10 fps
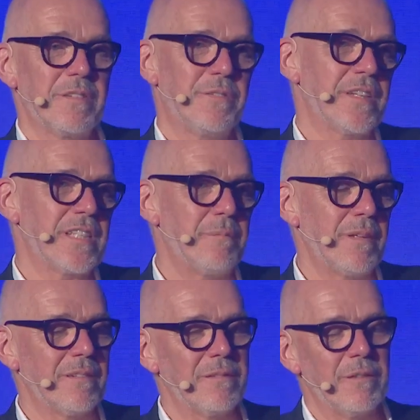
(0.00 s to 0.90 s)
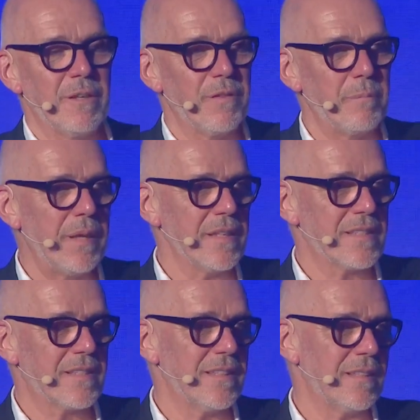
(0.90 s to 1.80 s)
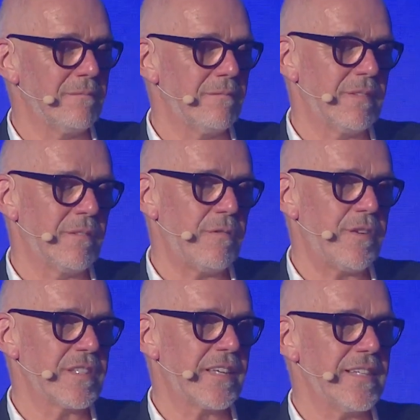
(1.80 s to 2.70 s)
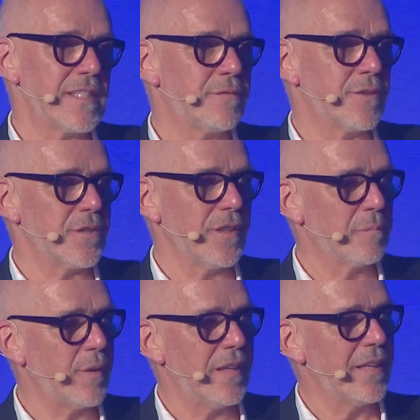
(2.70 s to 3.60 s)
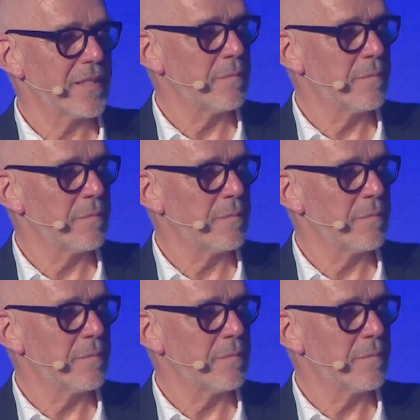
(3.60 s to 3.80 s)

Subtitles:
for example, one of the biggest reference cases for sonic branding is